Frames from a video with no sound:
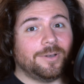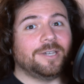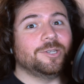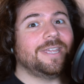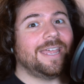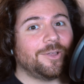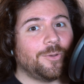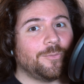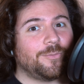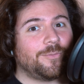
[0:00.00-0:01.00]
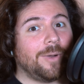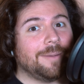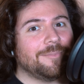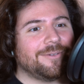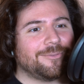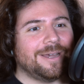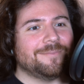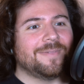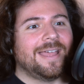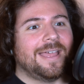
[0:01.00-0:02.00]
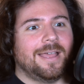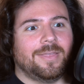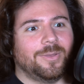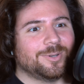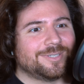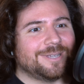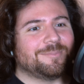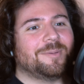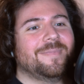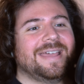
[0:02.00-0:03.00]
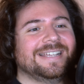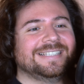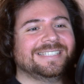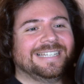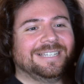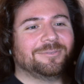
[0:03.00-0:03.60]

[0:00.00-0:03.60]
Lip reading: and you can go frame by frame, there's some amazing